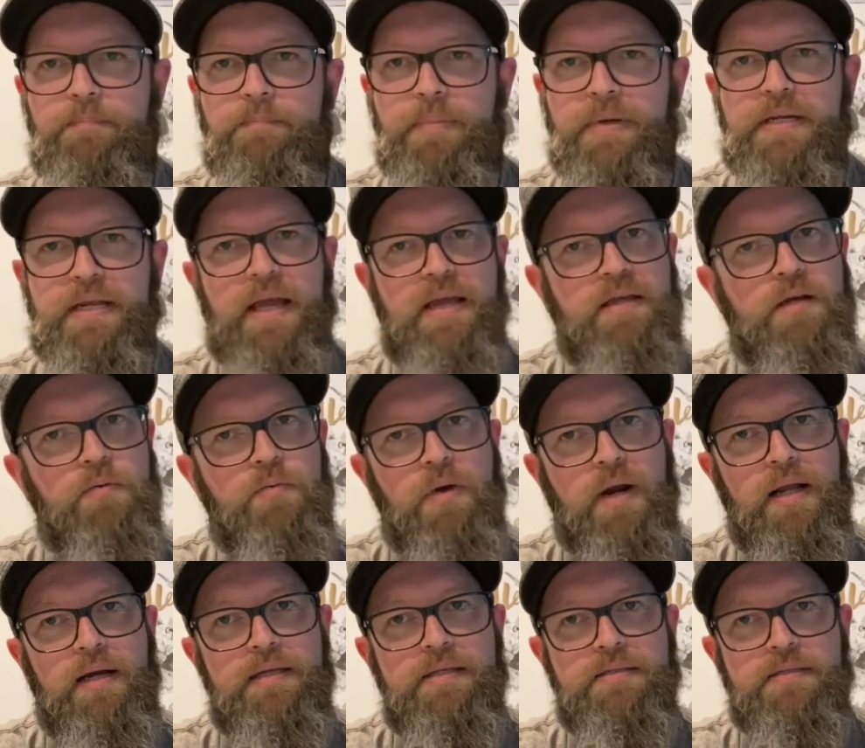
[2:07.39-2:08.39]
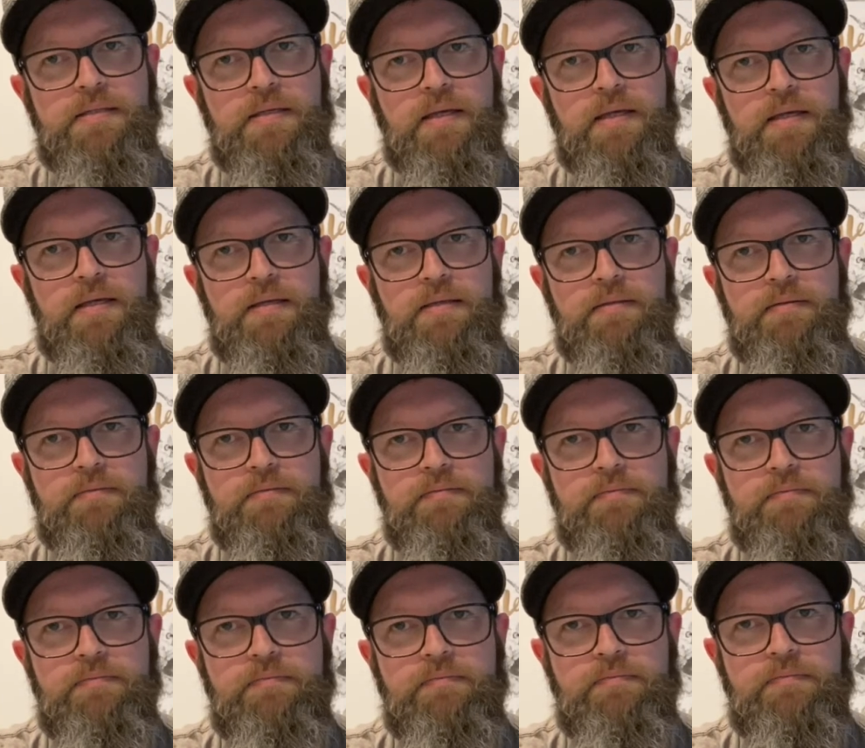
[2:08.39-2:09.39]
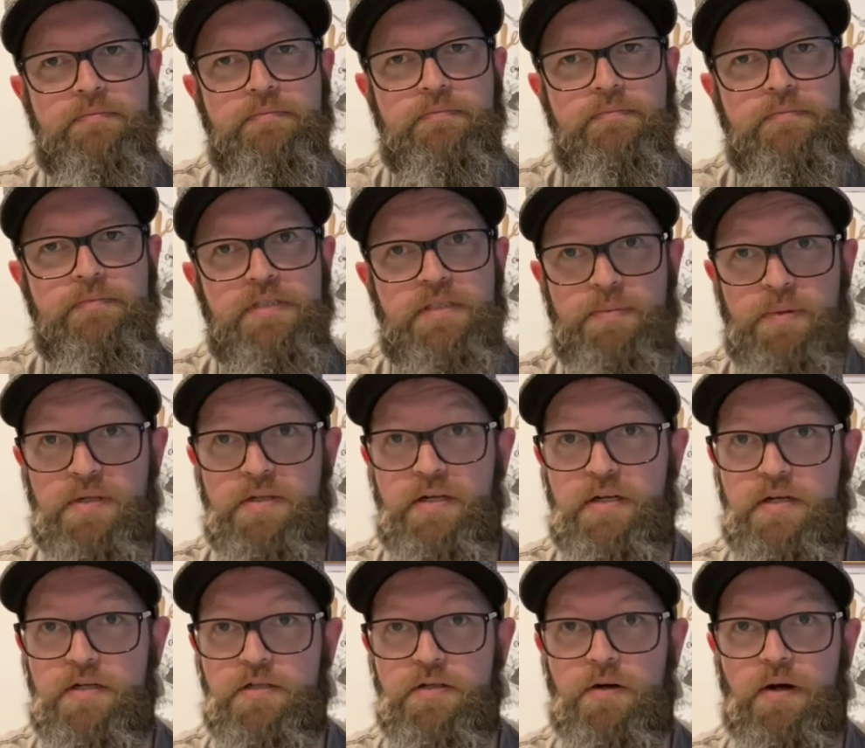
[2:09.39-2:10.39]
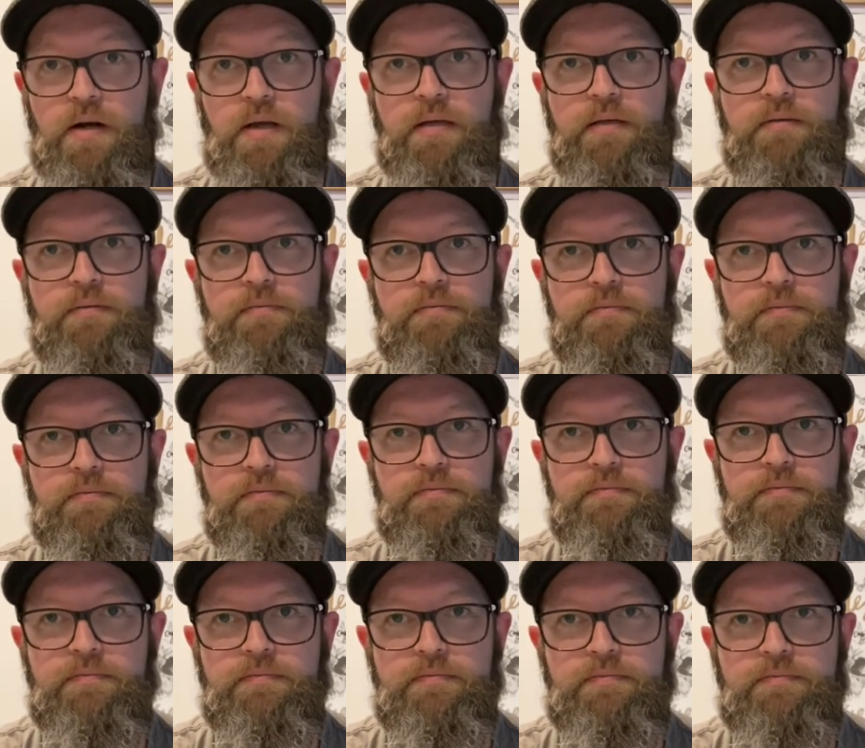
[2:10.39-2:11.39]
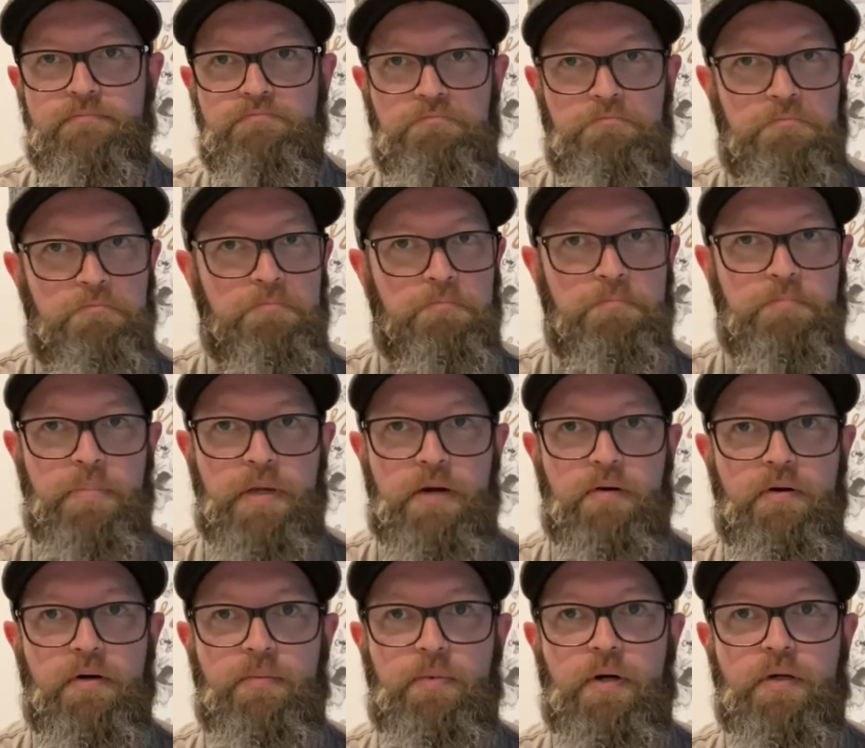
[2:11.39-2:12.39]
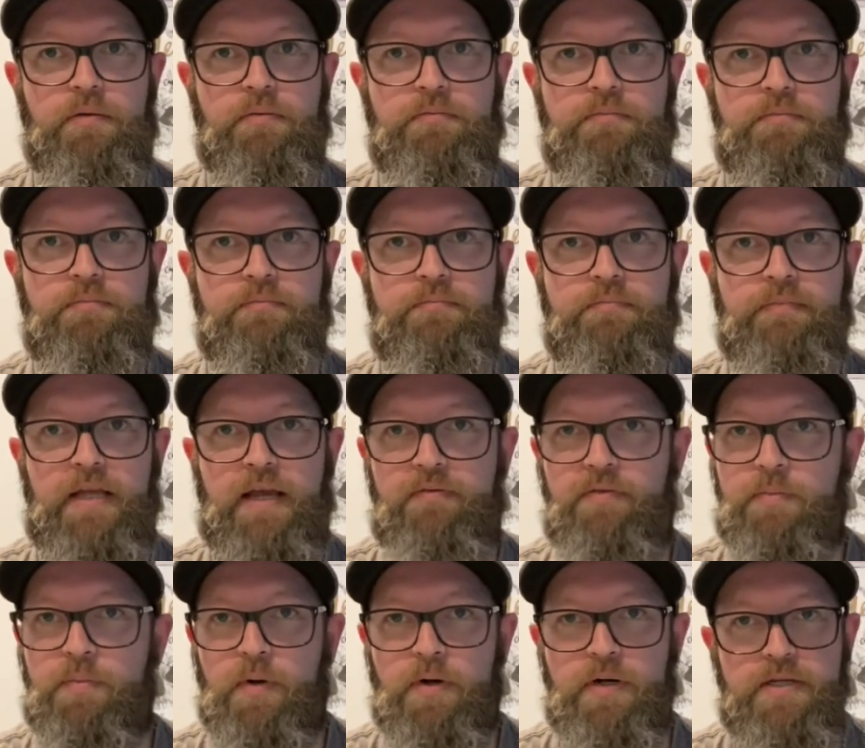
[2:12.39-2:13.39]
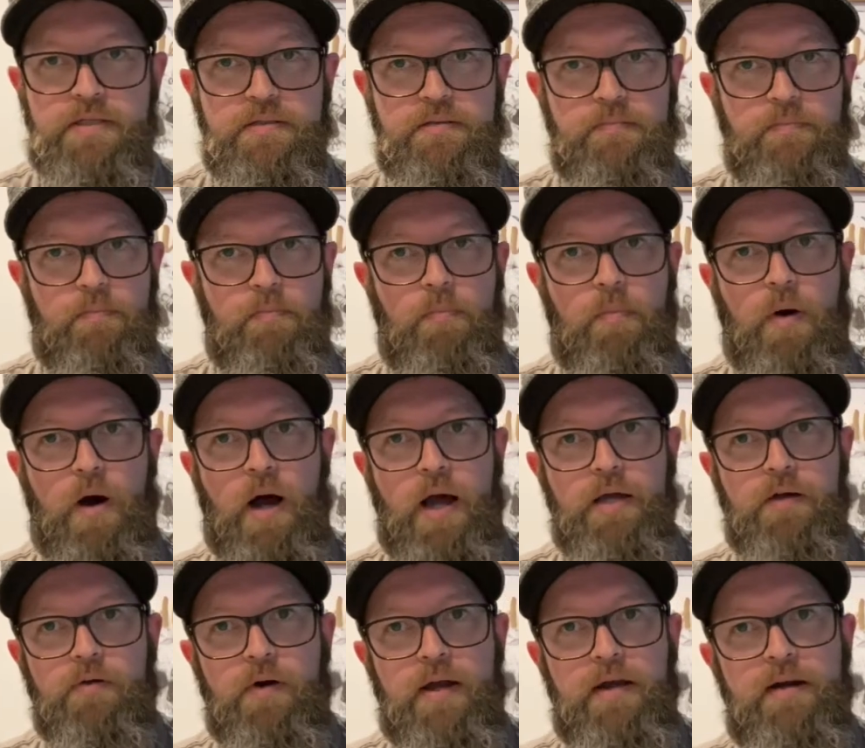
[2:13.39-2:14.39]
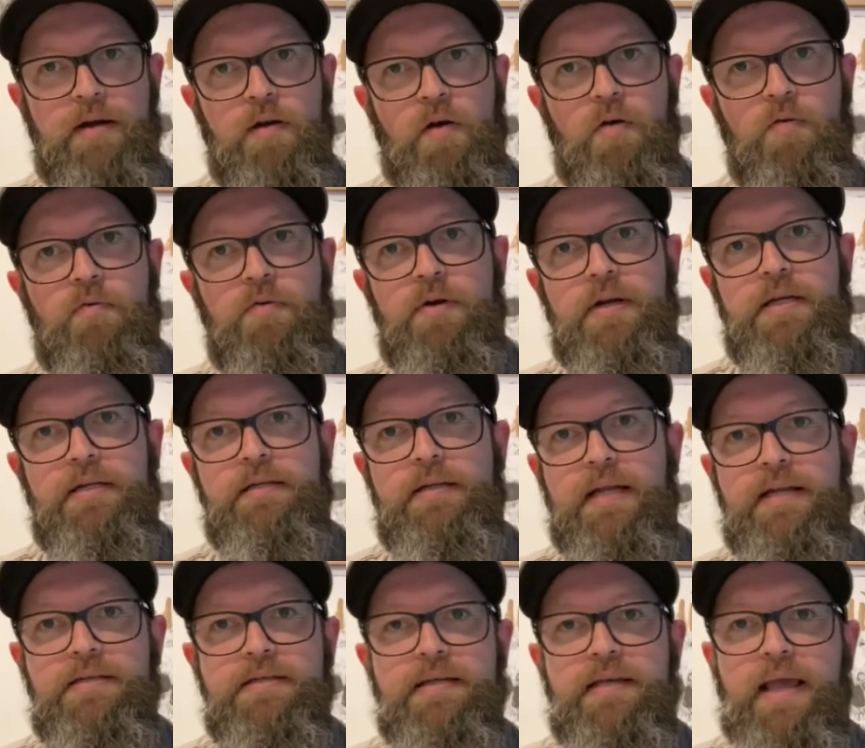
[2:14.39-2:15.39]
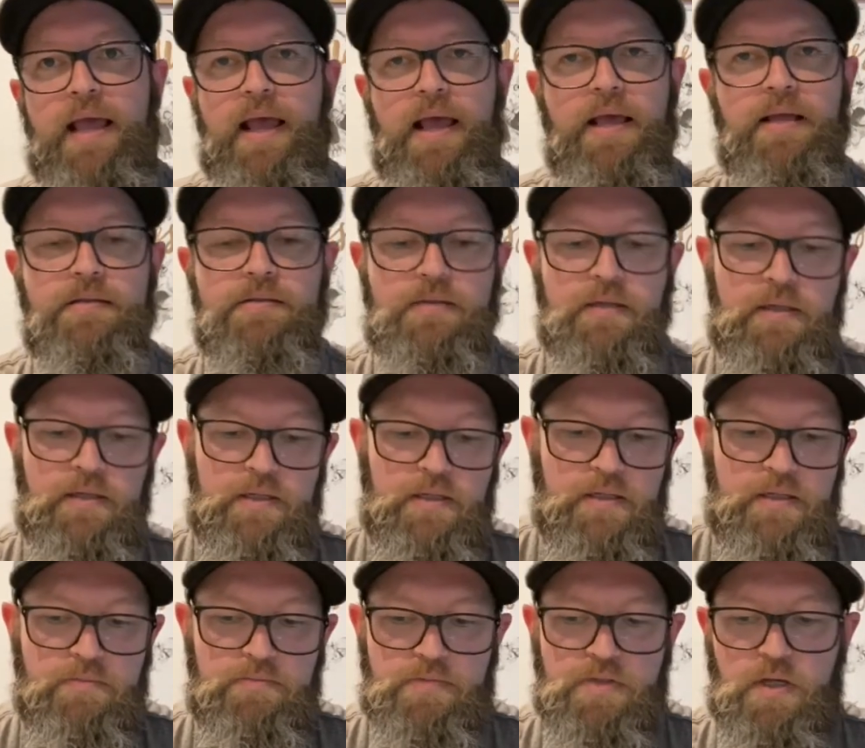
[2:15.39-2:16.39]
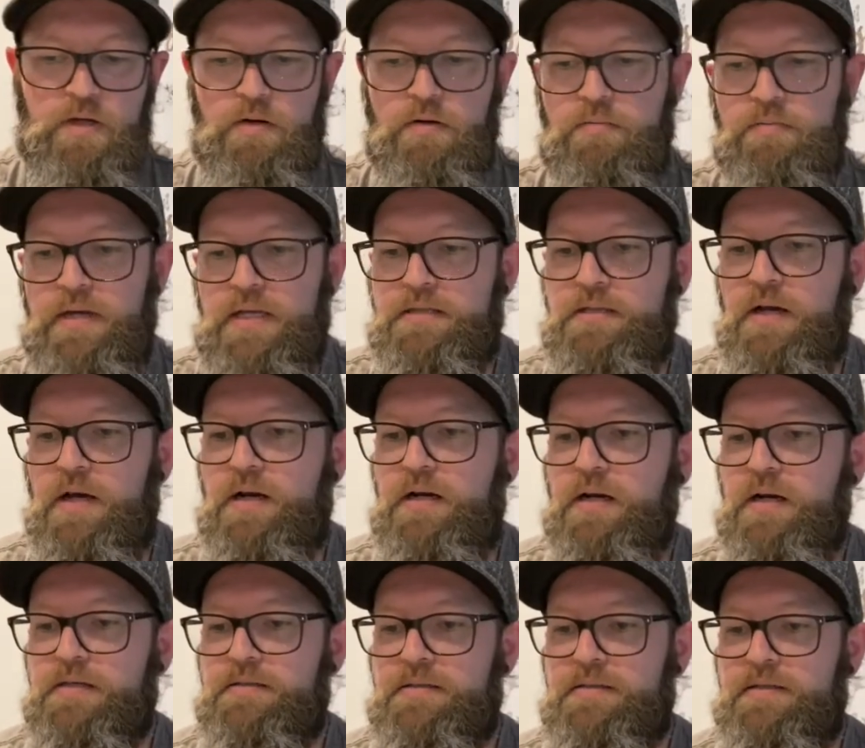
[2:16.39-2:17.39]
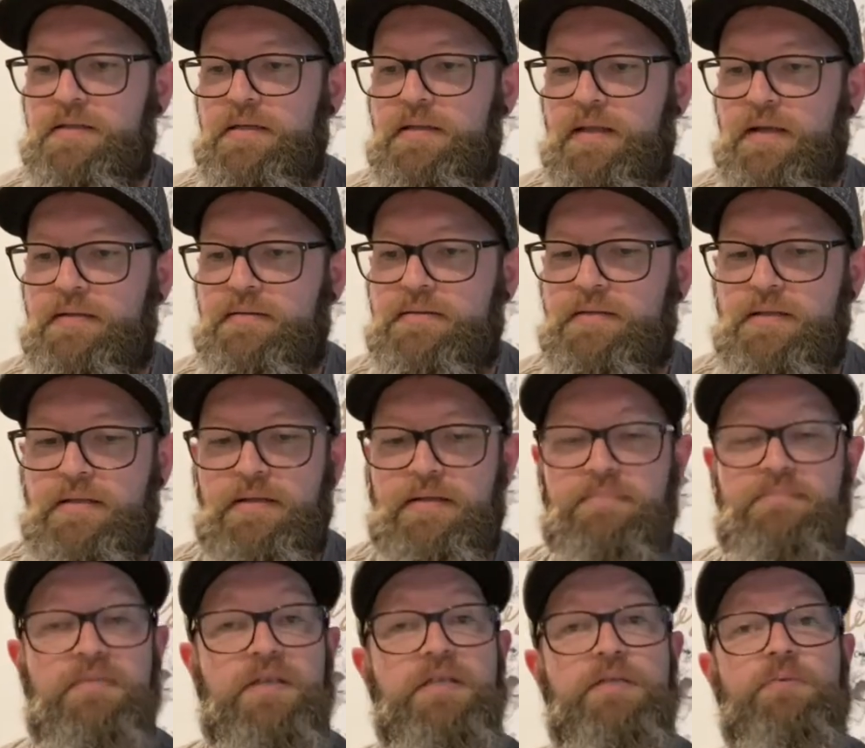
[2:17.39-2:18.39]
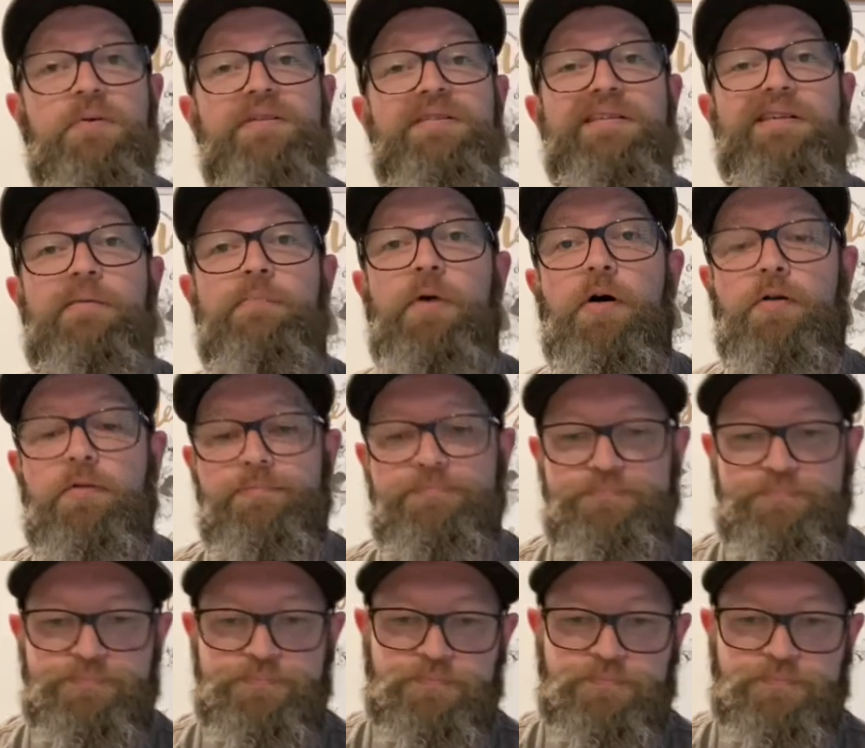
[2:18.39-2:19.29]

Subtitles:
But yeah, you rarely see, especially in Australia, beer in a bottle. Everybody's migrated over into cans. So it's kind of nice to see that this one's in a bottle.